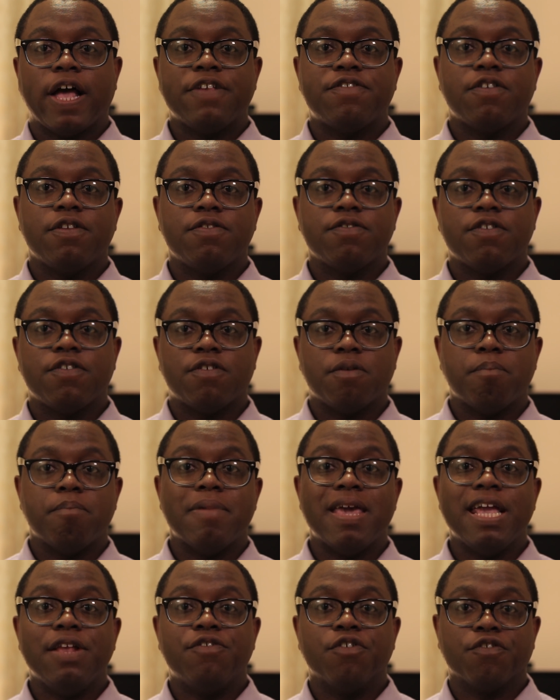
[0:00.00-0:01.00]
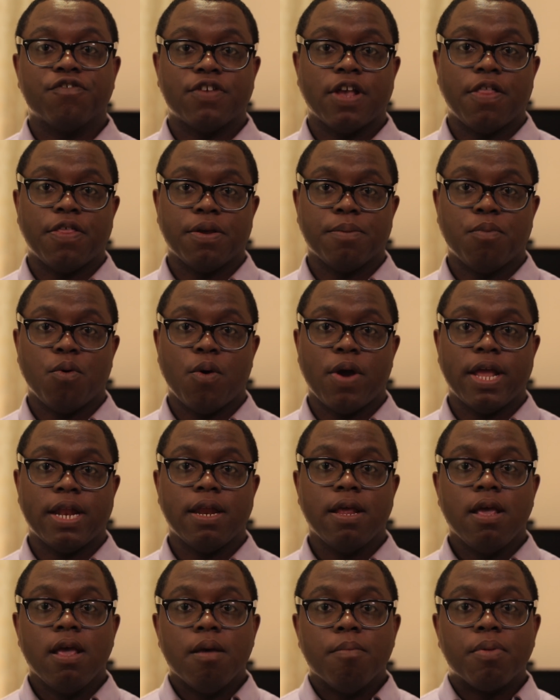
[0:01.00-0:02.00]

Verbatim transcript: license is a major selling point,